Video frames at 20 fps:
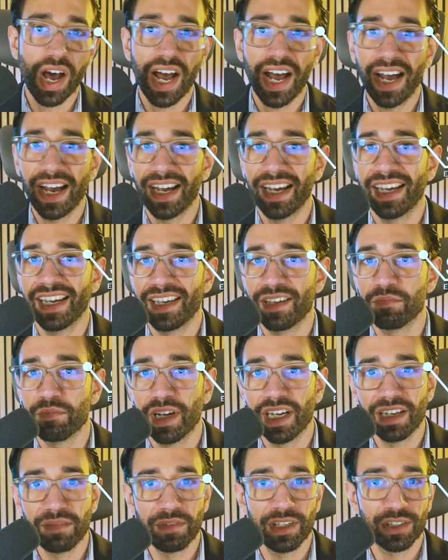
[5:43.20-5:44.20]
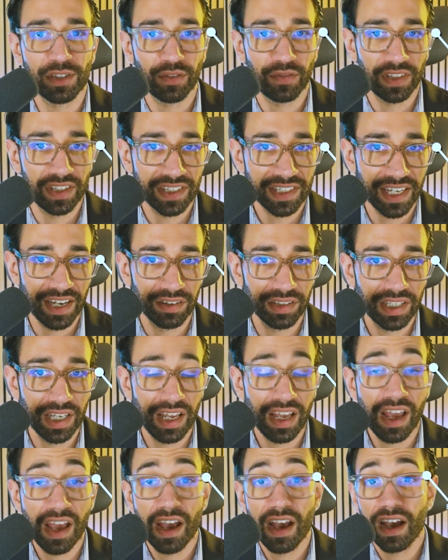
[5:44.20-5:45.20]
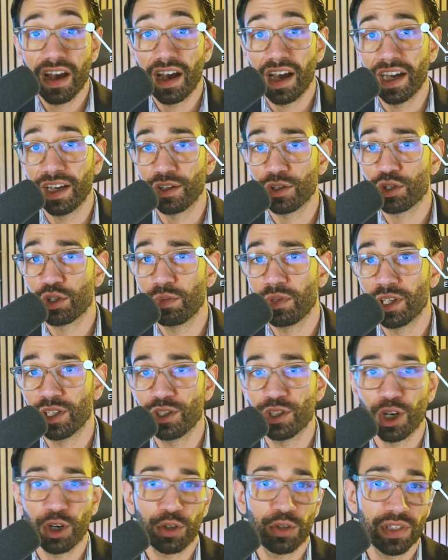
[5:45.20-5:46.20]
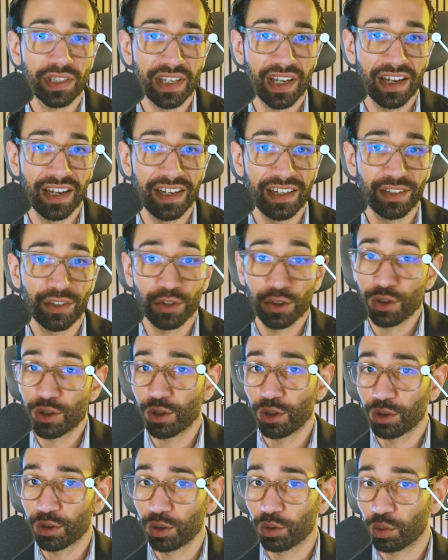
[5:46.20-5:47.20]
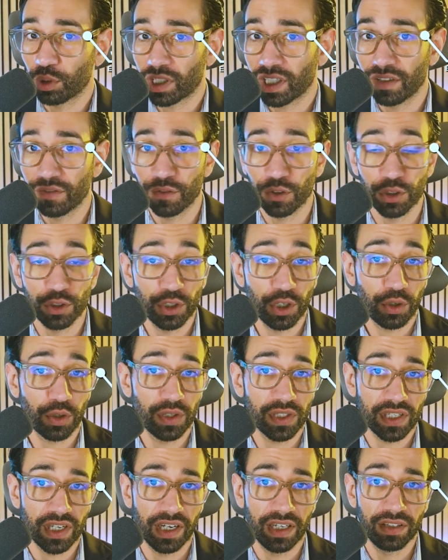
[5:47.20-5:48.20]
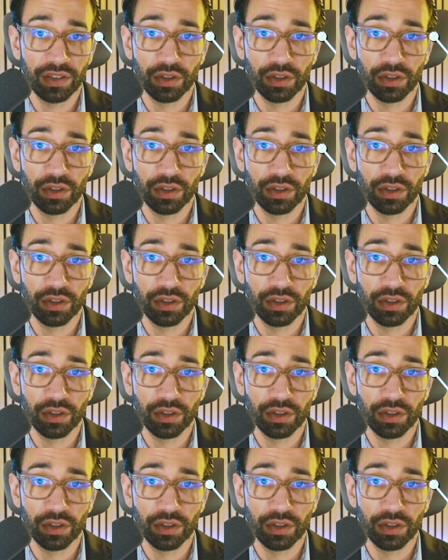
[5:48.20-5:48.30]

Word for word: hi, my name is Sofian Saoudi. I used to be a DocuSign consultant working for DocuSign